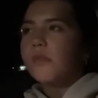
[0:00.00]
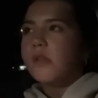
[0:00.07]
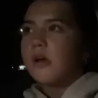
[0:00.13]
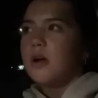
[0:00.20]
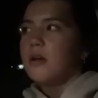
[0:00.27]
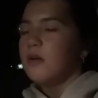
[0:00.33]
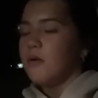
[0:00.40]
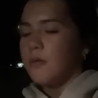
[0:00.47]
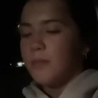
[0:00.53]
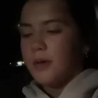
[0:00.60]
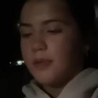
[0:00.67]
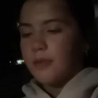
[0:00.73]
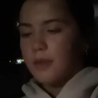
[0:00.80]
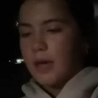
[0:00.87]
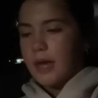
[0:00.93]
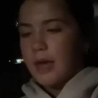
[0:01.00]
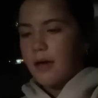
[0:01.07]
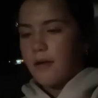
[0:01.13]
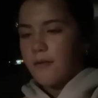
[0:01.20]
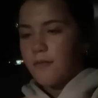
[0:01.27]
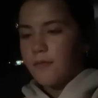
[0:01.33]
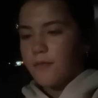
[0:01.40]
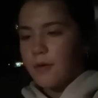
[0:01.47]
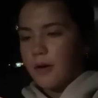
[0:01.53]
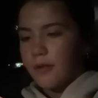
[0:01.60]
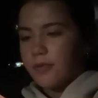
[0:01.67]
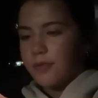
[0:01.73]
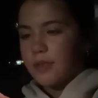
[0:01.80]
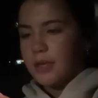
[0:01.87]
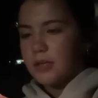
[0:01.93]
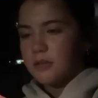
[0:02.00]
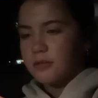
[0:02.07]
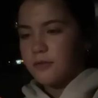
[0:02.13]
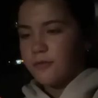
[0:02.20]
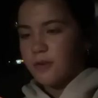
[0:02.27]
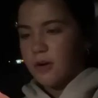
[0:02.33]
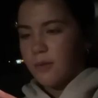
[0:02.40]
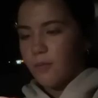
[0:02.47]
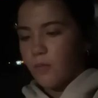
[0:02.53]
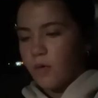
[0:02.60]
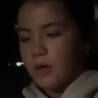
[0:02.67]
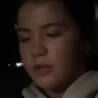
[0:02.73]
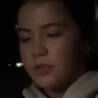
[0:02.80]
I know, but I have things from one